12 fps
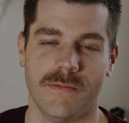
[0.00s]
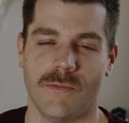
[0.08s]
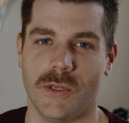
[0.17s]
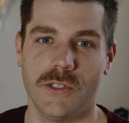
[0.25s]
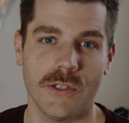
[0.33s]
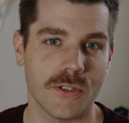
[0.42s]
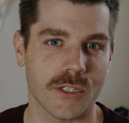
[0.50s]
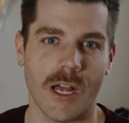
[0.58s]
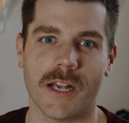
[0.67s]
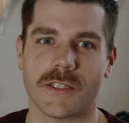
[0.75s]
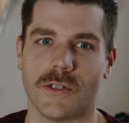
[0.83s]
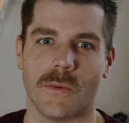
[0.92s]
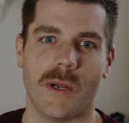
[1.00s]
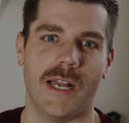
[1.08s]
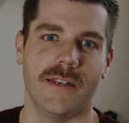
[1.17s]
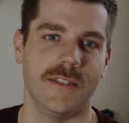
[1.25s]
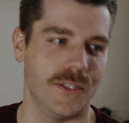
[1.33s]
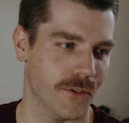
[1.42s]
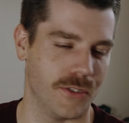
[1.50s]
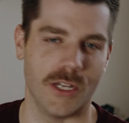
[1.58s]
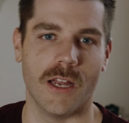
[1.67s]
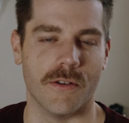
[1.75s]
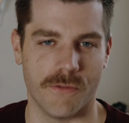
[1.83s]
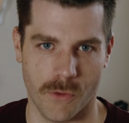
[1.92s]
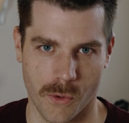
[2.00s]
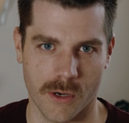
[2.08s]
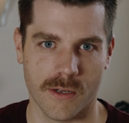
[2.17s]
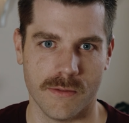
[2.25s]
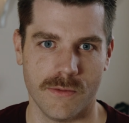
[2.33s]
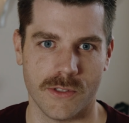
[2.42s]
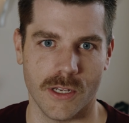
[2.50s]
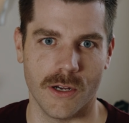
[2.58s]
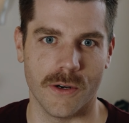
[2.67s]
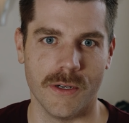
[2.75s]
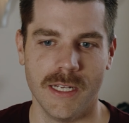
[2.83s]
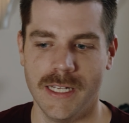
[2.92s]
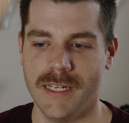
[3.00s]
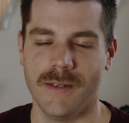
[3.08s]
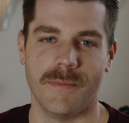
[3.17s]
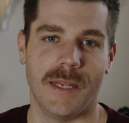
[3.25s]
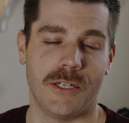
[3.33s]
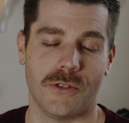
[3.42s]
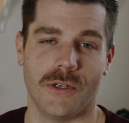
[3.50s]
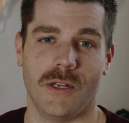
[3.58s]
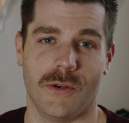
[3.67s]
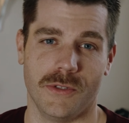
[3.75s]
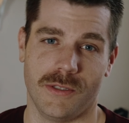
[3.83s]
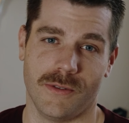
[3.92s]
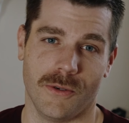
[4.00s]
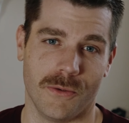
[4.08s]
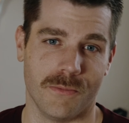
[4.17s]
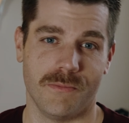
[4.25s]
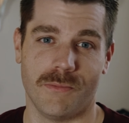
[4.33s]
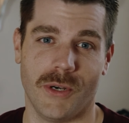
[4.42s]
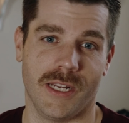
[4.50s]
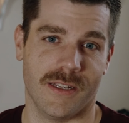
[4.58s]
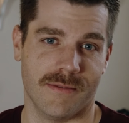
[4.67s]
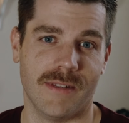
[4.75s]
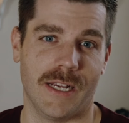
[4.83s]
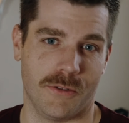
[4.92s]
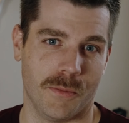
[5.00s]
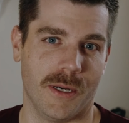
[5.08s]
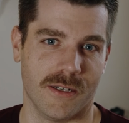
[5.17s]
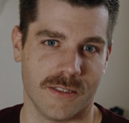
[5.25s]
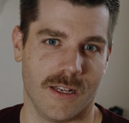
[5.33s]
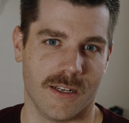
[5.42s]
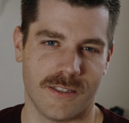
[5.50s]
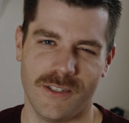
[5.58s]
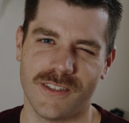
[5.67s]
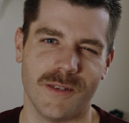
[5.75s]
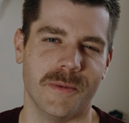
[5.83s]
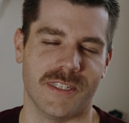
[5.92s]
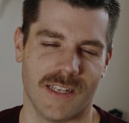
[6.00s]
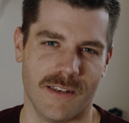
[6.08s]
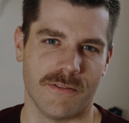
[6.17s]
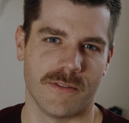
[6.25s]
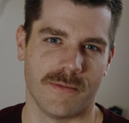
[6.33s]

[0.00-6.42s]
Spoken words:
Once your socks are wet, you're done for. So make sure you also bring an extra pair of socks, just to be safe.